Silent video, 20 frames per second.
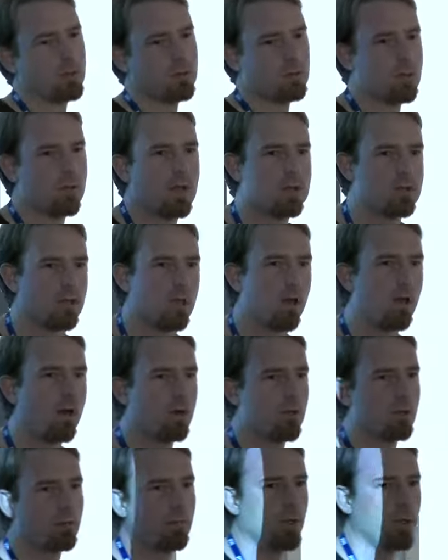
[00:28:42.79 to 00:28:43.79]
And so that's the
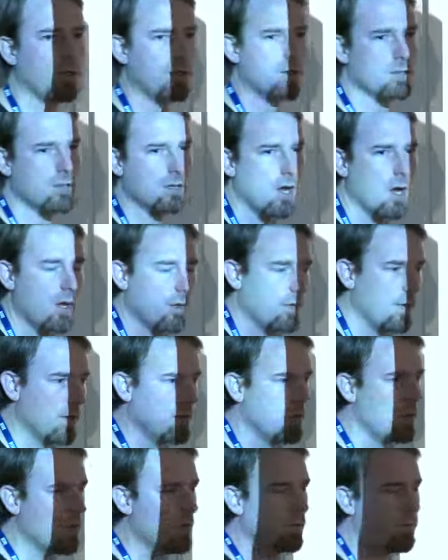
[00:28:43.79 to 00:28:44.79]
other place
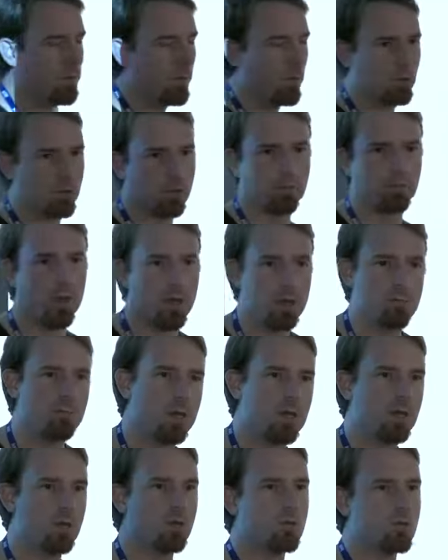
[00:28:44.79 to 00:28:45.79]
that no filter might
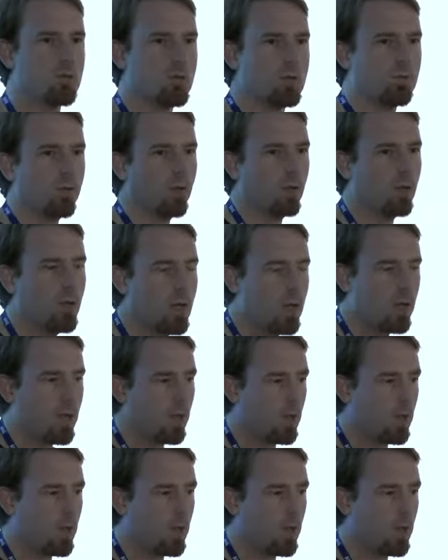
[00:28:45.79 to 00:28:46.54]
be useful,